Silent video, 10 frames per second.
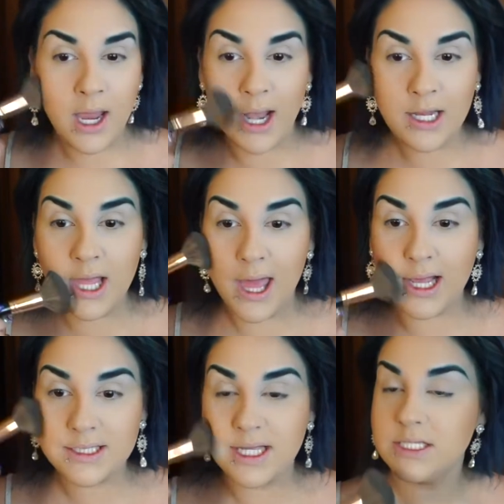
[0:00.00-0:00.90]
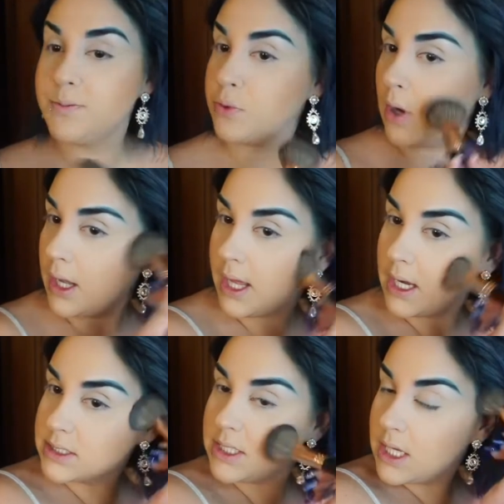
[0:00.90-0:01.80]
any excess
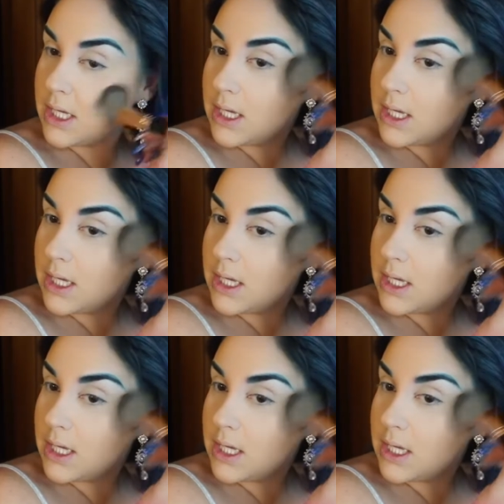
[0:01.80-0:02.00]
product